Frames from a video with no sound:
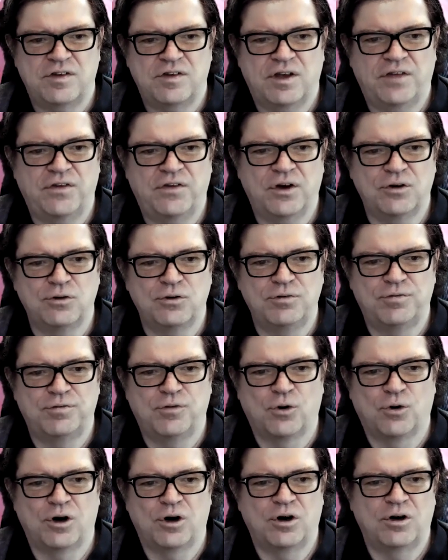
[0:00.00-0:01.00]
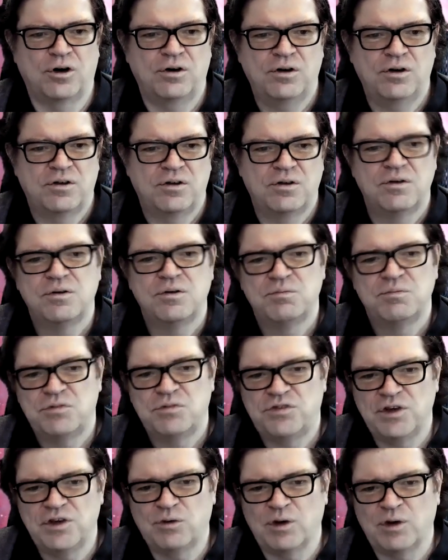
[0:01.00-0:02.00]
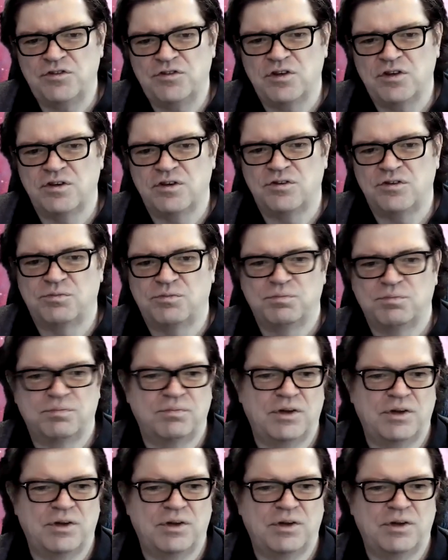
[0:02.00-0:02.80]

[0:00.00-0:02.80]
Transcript: and they're good for sequences,